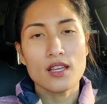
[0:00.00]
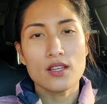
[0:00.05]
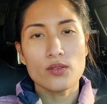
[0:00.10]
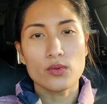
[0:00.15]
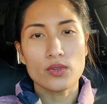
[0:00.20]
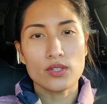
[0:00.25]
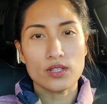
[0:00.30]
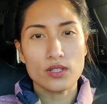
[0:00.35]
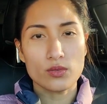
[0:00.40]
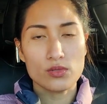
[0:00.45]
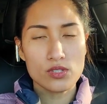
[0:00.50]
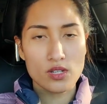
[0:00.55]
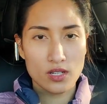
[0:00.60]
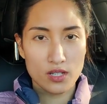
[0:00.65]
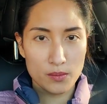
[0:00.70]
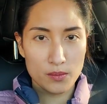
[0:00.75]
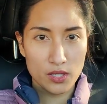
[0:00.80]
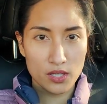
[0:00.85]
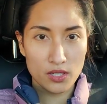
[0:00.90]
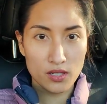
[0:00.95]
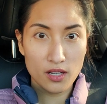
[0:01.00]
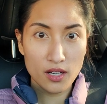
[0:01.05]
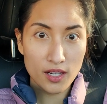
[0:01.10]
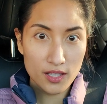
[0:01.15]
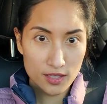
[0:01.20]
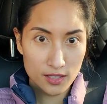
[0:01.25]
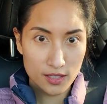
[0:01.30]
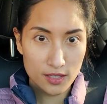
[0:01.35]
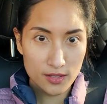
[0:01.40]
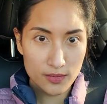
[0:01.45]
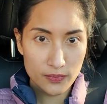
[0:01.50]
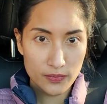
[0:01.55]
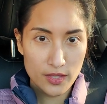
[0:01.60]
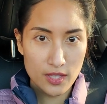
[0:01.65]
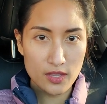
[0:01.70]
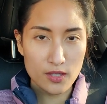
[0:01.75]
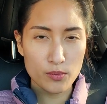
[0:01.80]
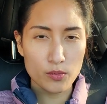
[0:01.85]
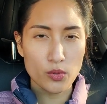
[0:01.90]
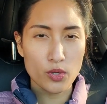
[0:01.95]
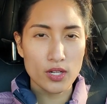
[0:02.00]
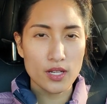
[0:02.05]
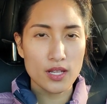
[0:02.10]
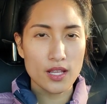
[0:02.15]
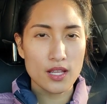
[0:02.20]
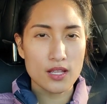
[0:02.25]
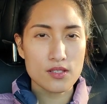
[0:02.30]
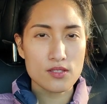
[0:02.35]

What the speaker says: what they talk about in huddle in the morning.